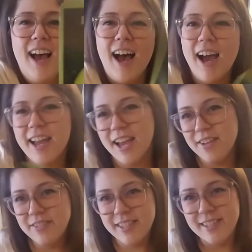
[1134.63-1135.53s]
I
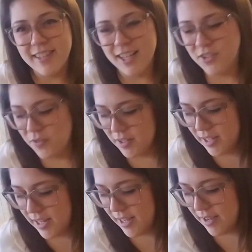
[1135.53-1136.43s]
have
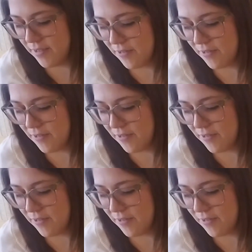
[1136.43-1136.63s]
successfully